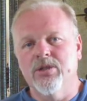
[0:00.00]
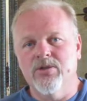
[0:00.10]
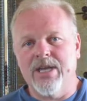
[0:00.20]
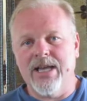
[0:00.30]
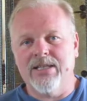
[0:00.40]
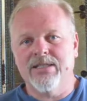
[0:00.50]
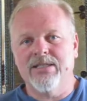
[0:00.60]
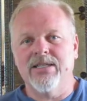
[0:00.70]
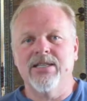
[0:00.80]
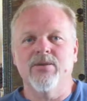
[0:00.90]
You can't
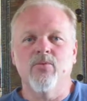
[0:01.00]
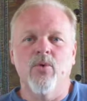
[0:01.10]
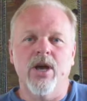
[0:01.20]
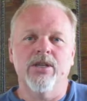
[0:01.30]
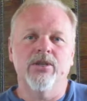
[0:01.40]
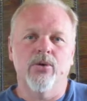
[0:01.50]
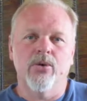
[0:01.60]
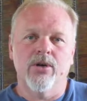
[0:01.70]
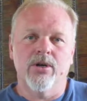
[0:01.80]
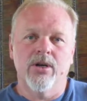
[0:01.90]
see what
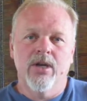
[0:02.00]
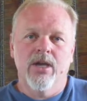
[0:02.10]
your